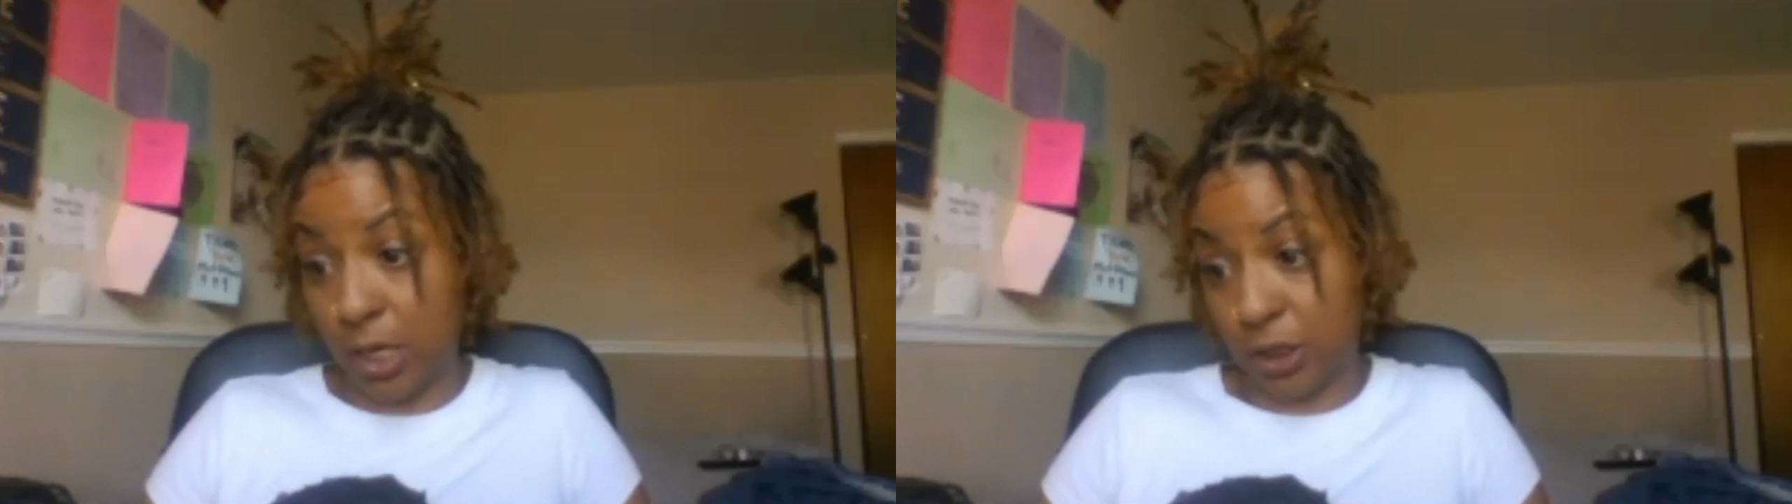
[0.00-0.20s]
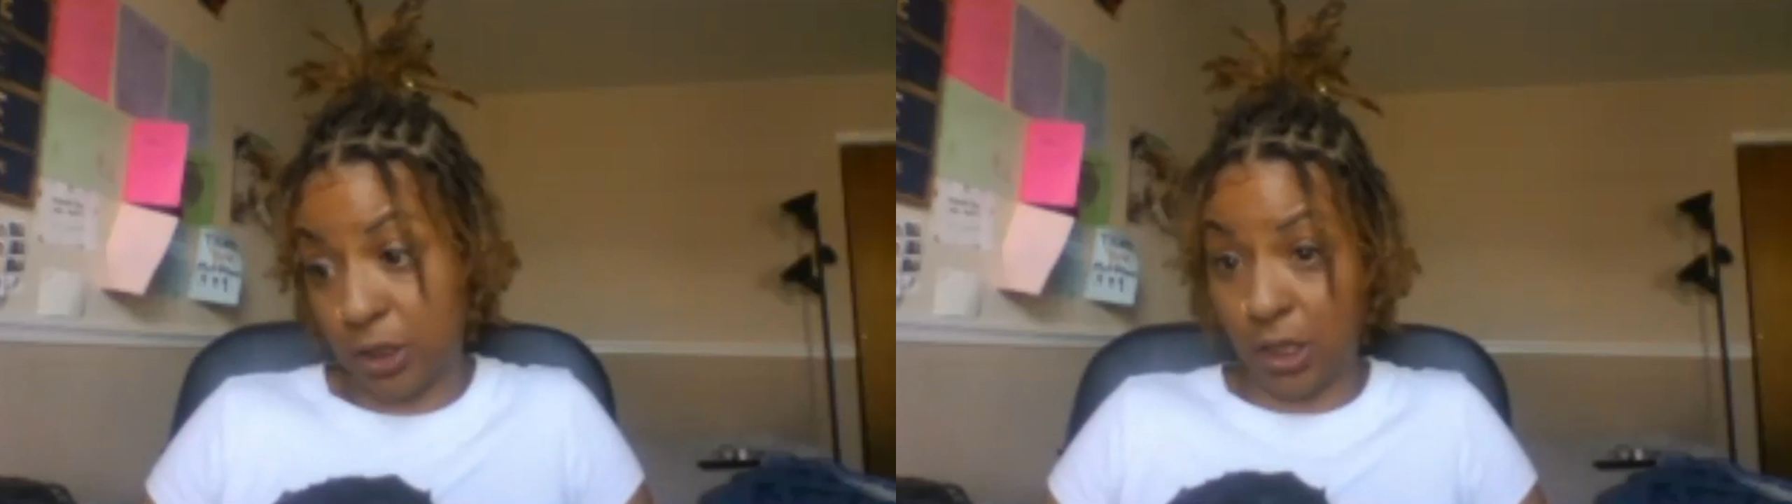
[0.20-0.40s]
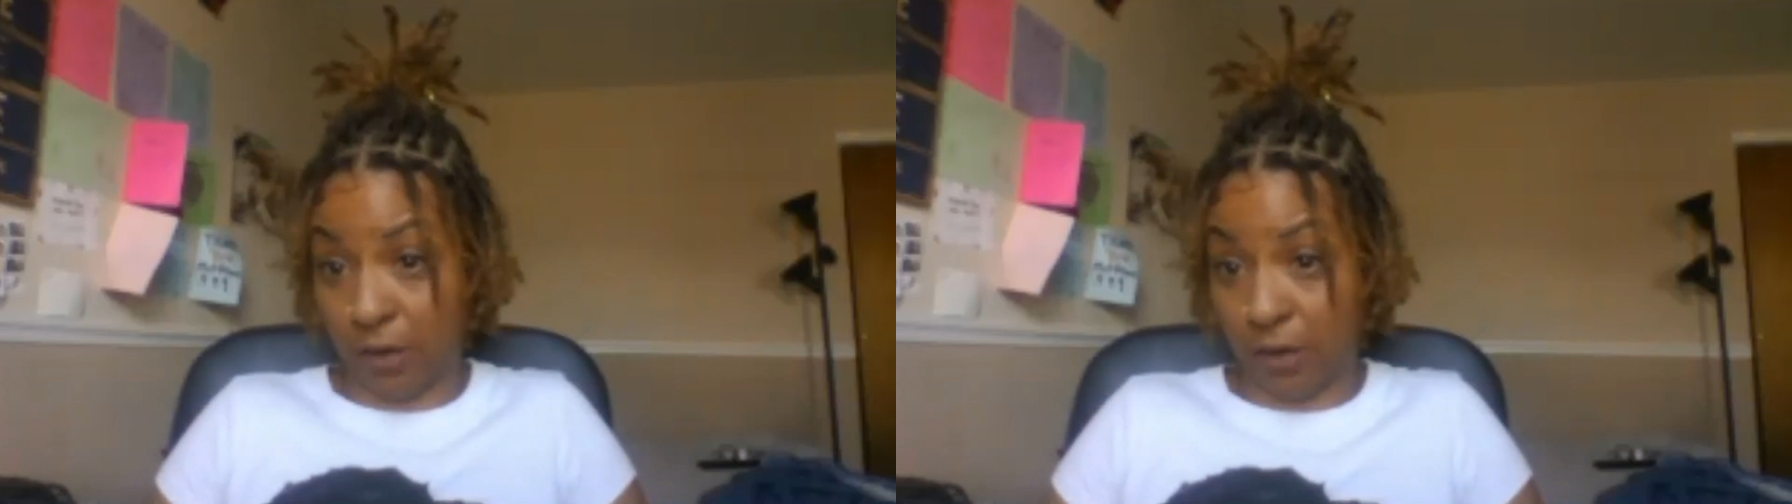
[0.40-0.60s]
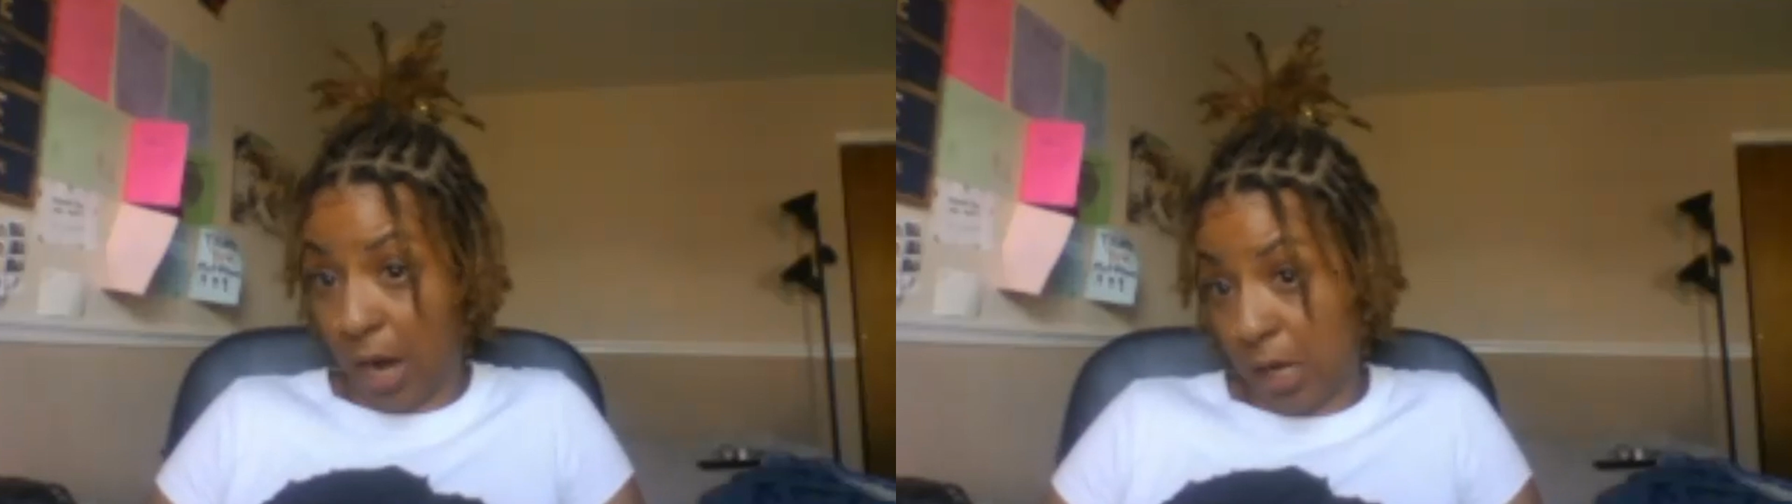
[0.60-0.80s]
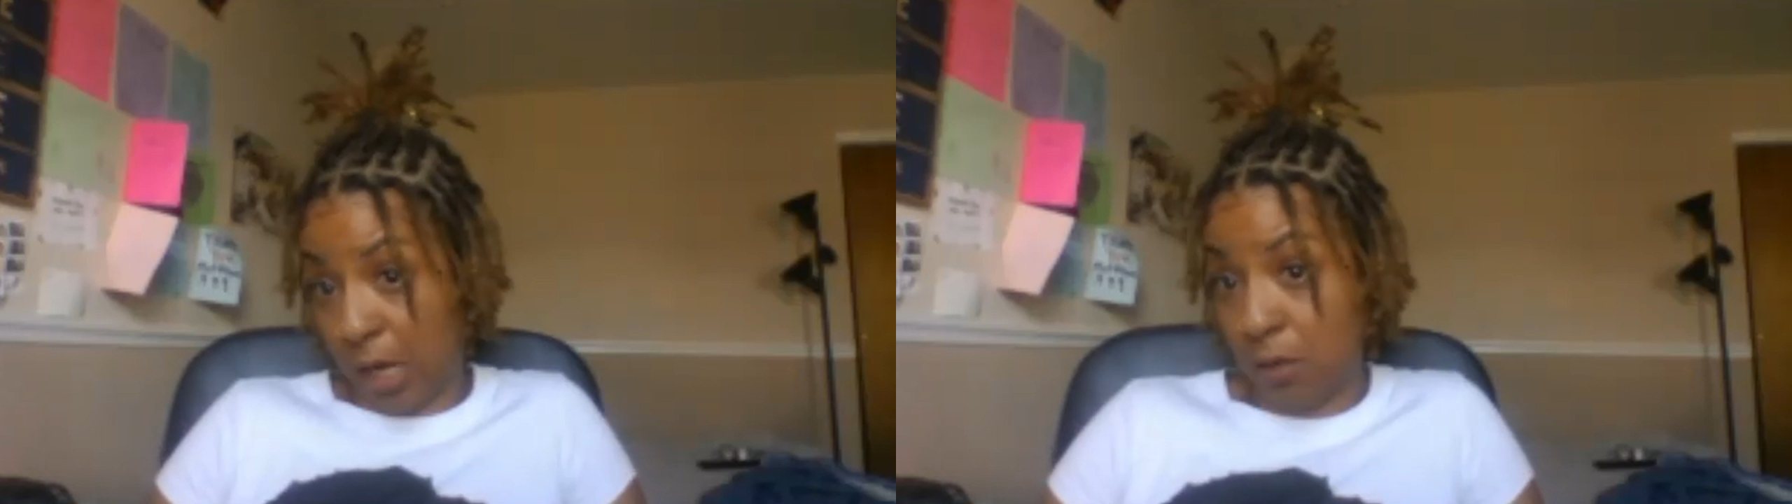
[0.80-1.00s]
And shit, if I
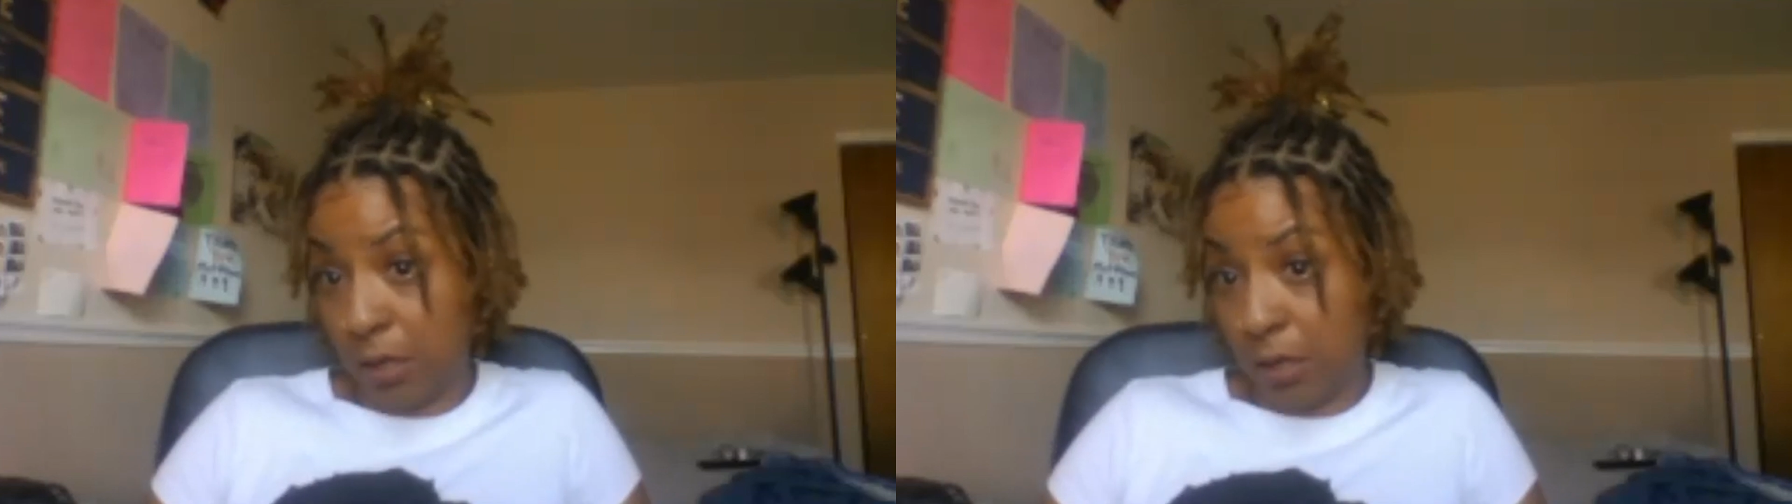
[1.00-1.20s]
got a little